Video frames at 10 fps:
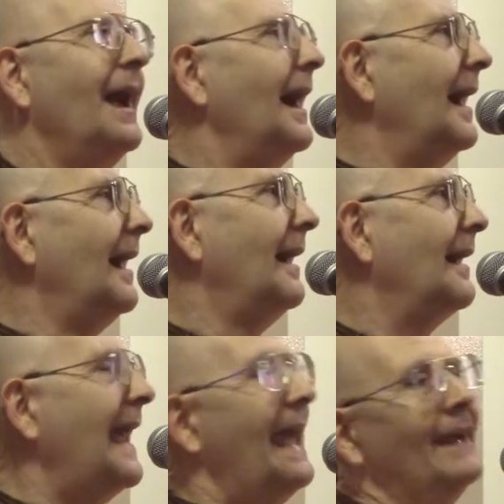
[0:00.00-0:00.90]

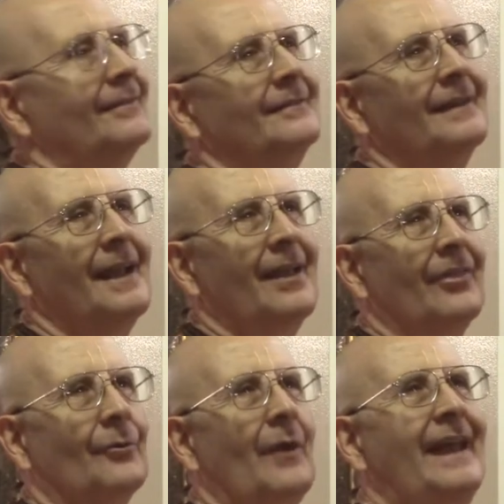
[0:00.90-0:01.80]
And
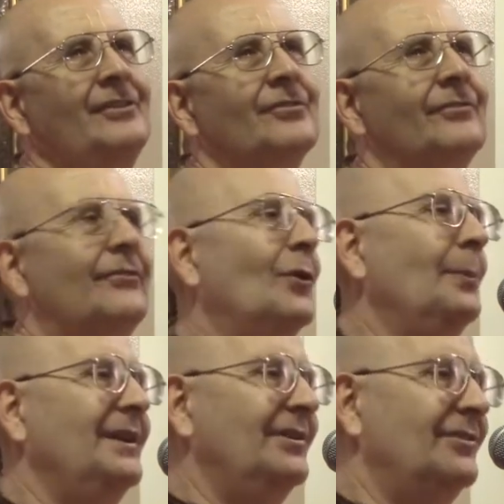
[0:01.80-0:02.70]
the range of
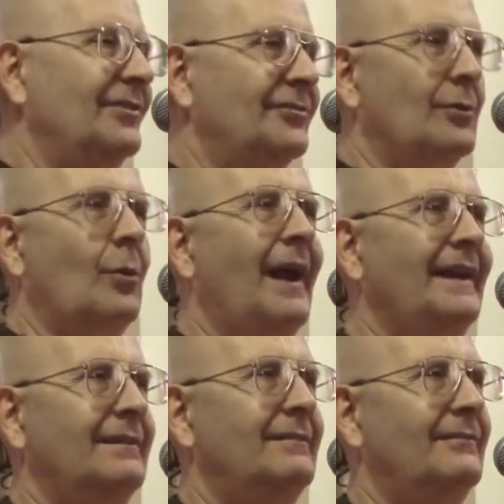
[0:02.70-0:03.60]
phobias is
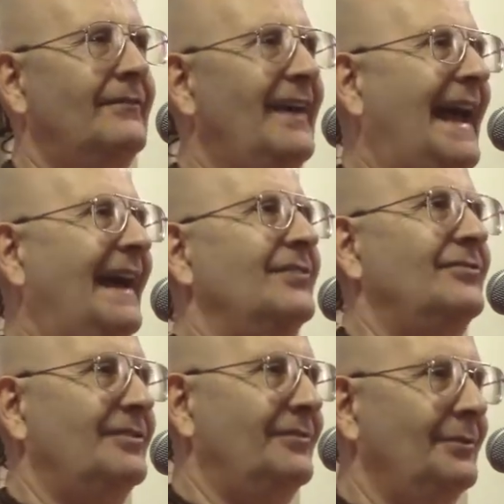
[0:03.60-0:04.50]
quite
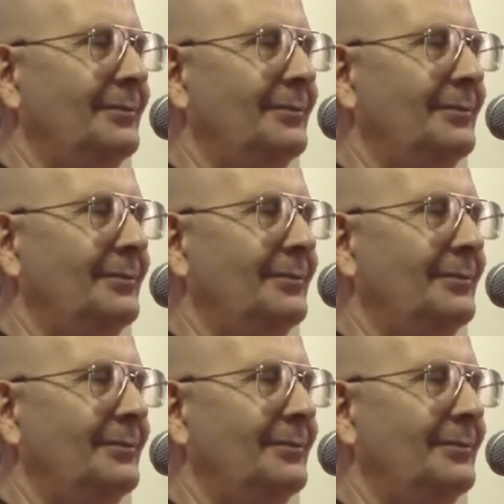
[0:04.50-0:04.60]
vast. If you